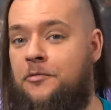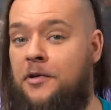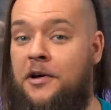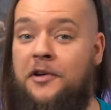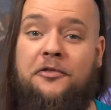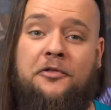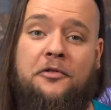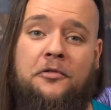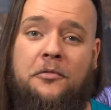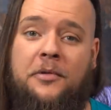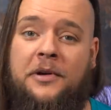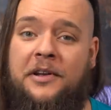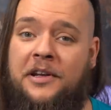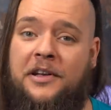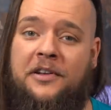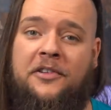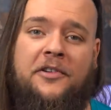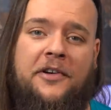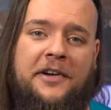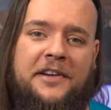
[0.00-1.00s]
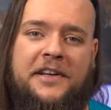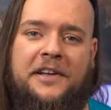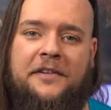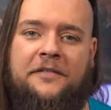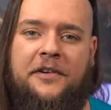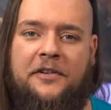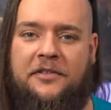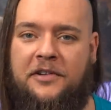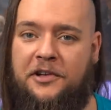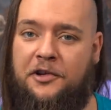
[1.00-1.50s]
Russell, in his
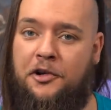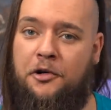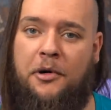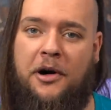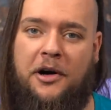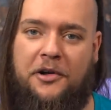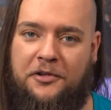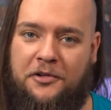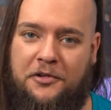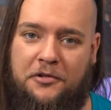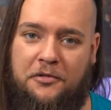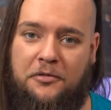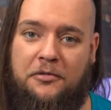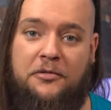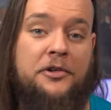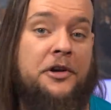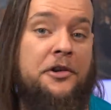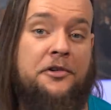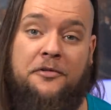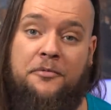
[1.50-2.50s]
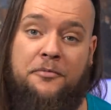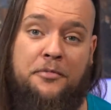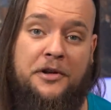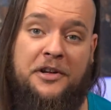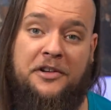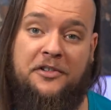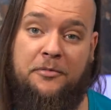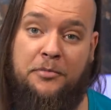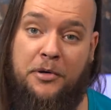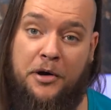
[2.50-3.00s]
1952 article, doesn't
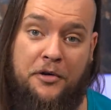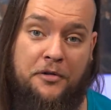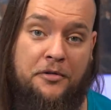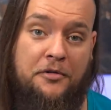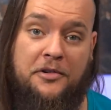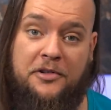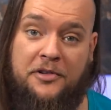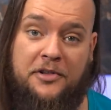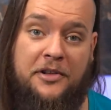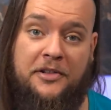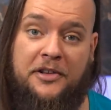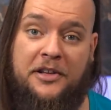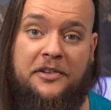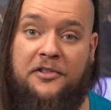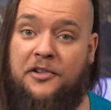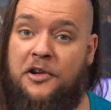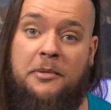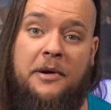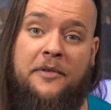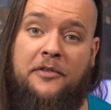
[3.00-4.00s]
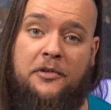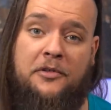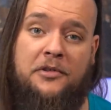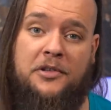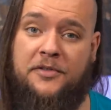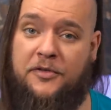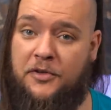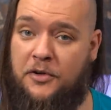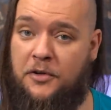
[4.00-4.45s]
presuppose that there's no evidence for